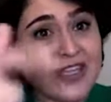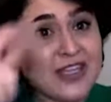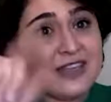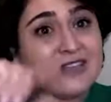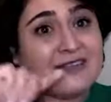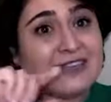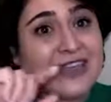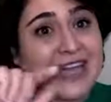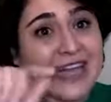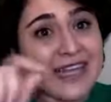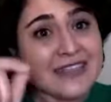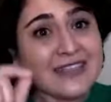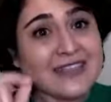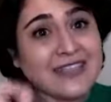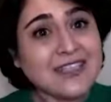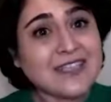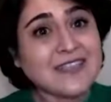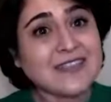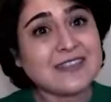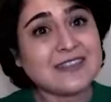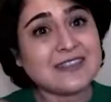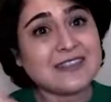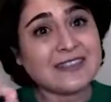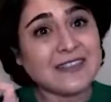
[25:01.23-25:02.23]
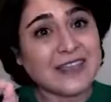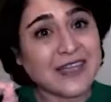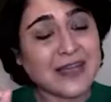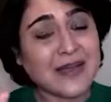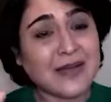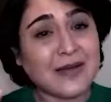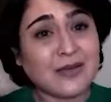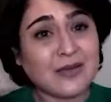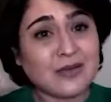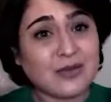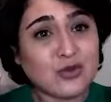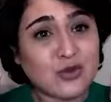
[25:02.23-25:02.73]
That is
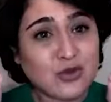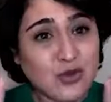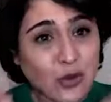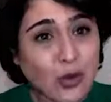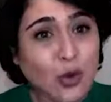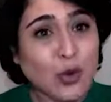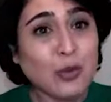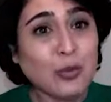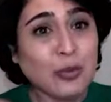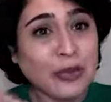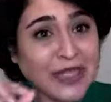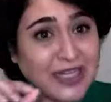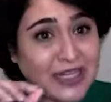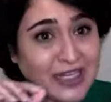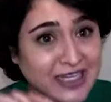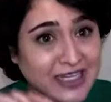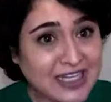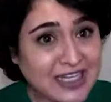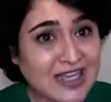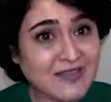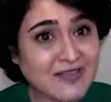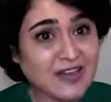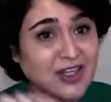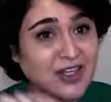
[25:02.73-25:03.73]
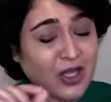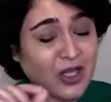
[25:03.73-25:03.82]
the doping level